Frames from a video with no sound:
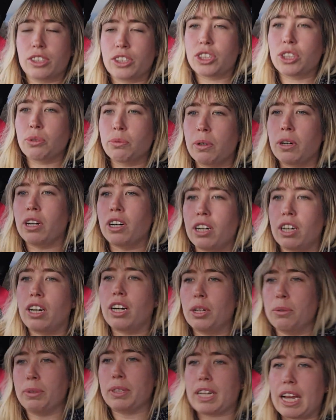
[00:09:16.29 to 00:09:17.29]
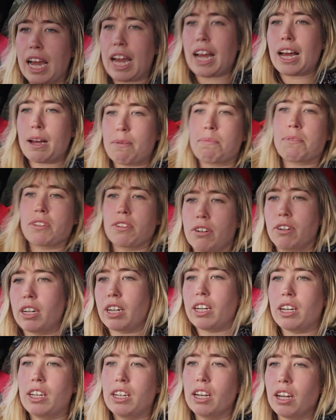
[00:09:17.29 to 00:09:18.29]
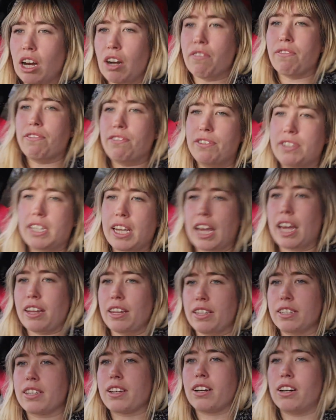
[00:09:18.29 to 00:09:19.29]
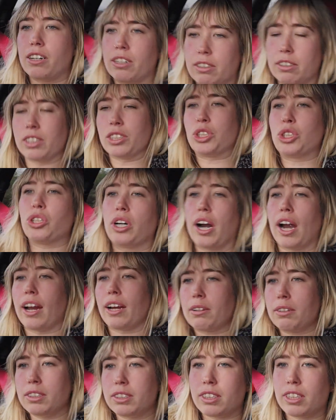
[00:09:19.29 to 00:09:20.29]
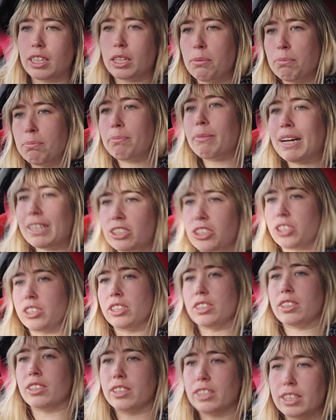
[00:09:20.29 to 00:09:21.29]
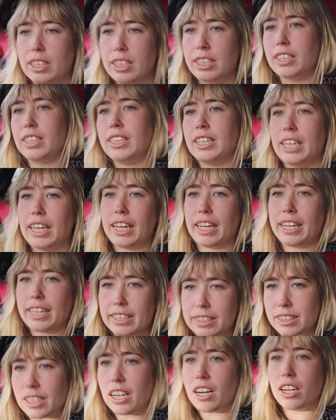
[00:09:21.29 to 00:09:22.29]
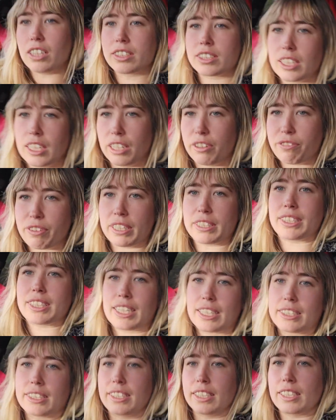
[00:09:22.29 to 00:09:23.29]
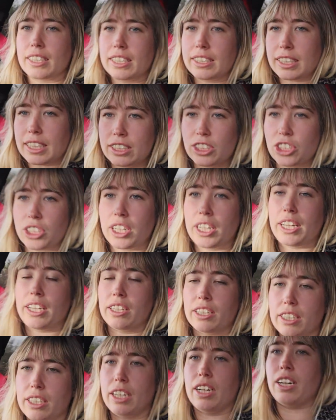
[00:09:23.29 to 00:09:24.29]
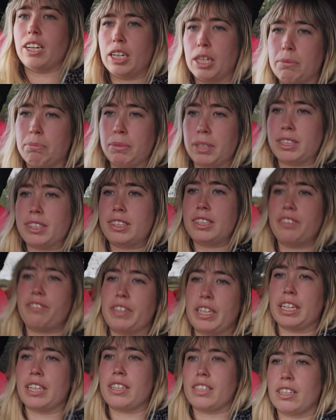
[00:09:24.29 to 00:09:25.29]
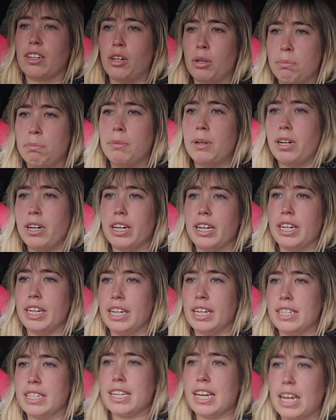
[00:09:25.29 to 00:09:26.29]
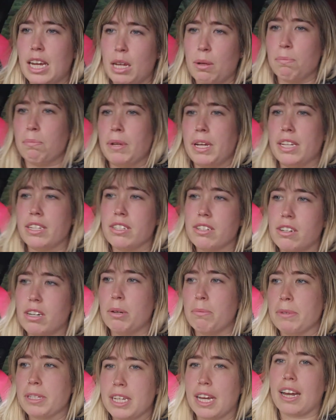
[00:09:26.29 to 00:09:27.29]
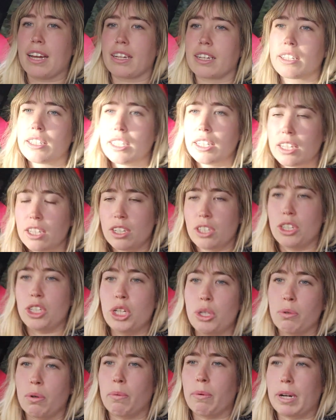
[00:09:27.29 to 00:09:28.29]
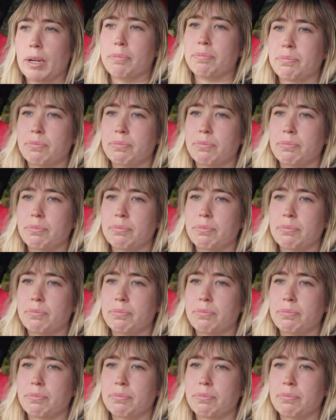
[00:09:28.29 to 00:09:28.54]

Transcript: you know what? I would absolutely love to get this car on a track, because I'd imagine it is utterly fantastic. There's actually a Civic on my team in Time Attack, newer one,